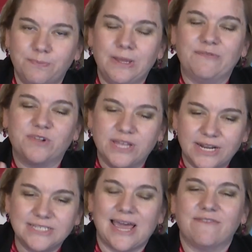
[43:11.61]
if
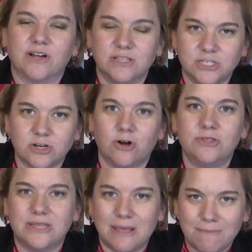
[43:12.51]
clinics have a concern
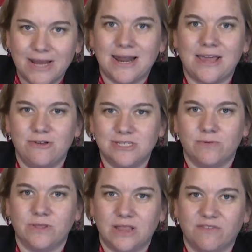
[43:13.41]
that they might not use it
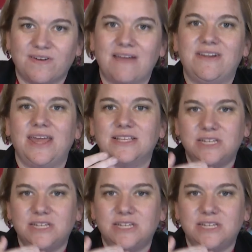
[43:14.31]
within the 5 days,